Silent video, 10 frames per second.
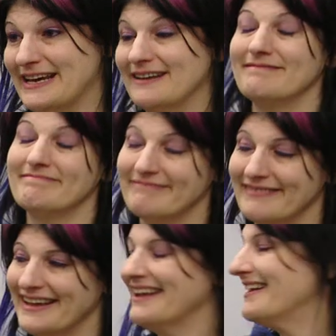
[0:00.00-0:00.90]
it,
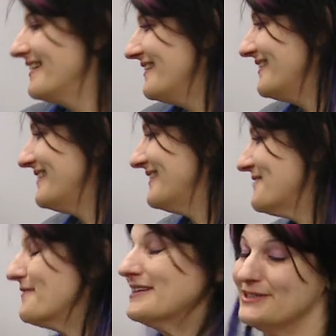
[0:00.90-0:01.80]

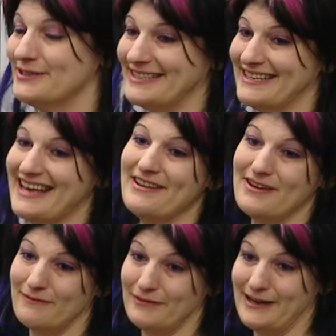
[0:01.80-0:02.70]
once you see that, you
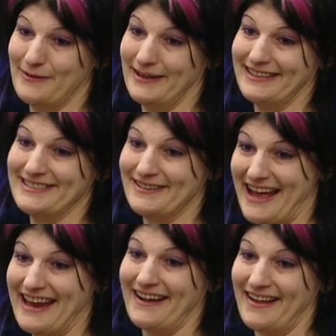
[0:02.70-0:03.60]
can very quickly start
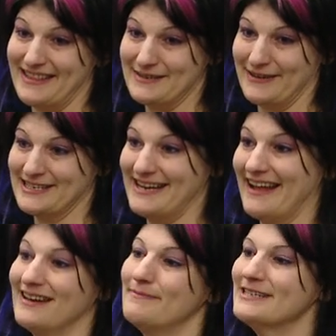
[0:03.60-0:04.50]
adding on this
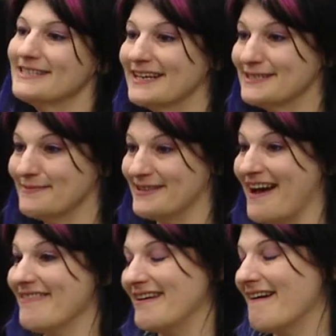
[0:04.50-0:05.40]
functionality, but just get something
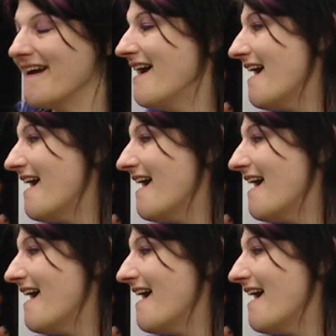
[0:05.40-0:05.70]
out there.